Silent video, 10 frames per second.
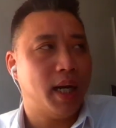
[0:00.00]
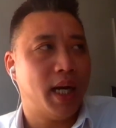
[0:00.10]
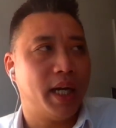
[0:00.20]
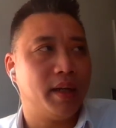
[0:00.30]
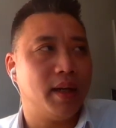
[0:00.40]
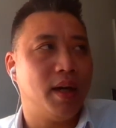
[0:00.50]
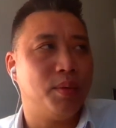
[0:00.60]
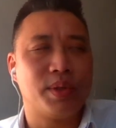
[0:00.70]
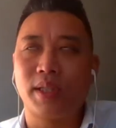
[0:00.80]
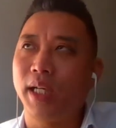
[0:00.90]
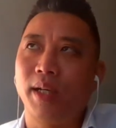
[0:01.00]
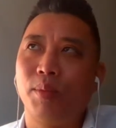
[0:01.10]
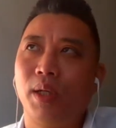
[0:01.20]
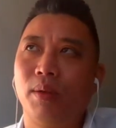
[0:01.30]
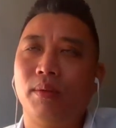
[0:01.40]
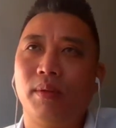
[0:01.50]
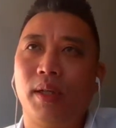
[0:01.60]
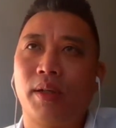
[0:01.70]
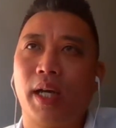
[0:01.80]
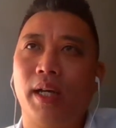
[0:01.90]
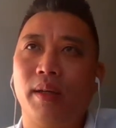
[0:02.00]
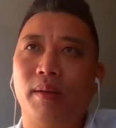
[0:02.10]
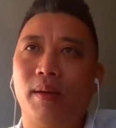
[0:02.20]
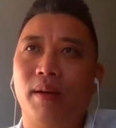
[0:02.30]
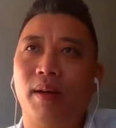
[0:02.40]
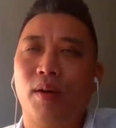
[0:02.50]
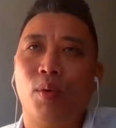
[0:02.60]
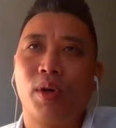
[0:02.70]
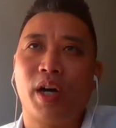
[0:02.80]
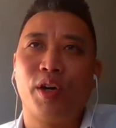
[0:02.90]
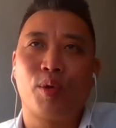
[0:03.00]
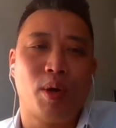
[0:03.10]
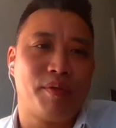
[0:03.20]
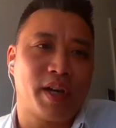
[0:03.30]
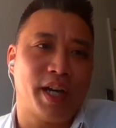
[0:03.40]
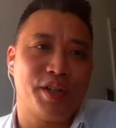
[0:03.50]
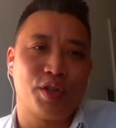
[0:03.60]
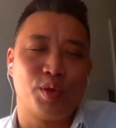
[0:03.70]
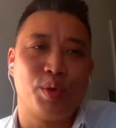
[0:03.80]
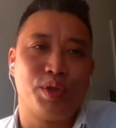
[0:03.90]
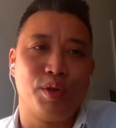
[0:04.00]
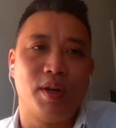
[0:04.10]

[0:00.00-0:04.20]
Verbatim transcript: And I was saying, well, okay, mm-hmm. what kind of qualifications would you